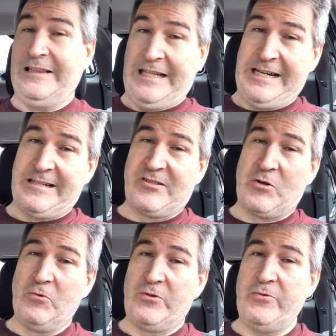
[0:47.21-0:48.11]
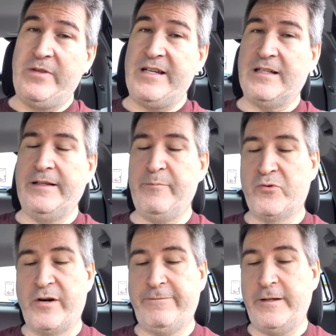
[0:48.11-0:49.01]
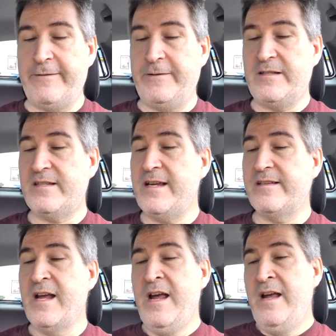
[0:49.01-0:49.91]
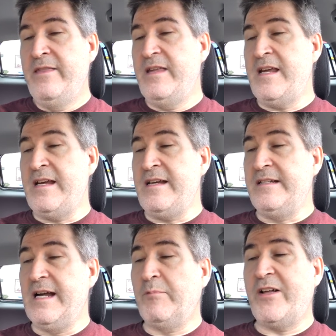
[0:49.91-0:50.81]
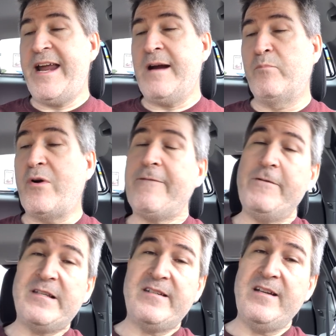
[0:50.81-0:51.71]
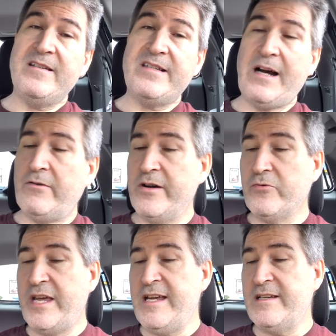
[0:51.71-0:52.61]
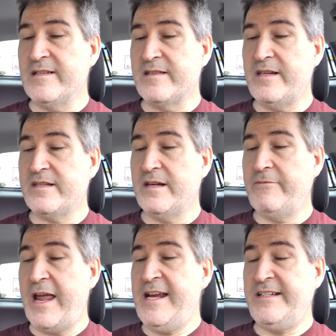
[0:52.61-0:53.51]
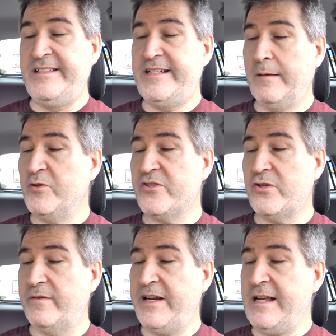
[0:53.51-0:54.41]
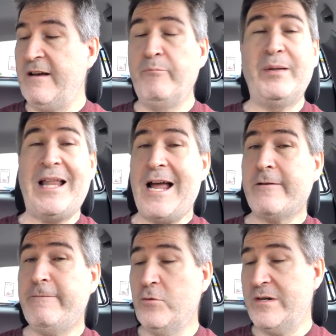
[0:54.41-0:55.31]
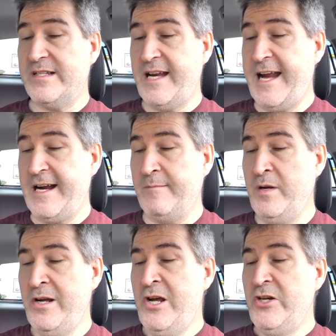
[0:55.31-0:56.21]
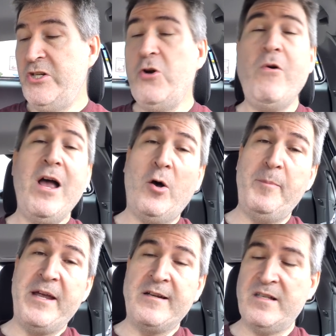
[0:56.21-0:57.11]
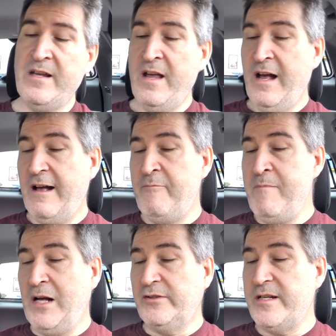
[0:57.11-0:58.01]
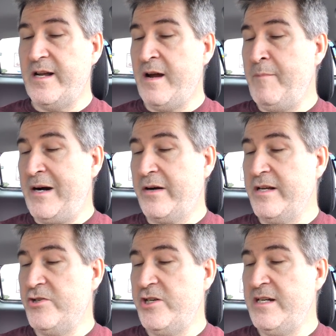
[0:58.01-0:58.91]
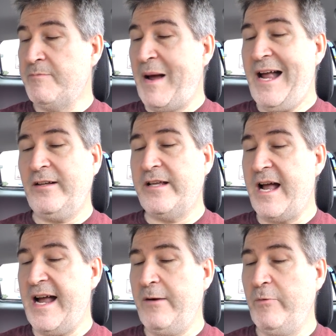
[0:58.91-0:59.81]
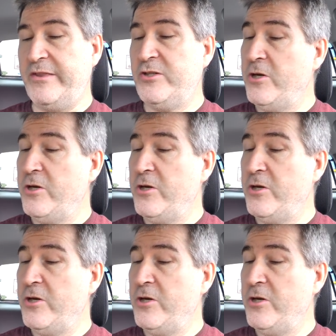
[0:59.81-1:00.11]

Let us go to the clipboard of fluff. It says the double ham breakfast Sourdough King consists of a double serving of Black Forest ham, two helpings of melted American cheese piled high with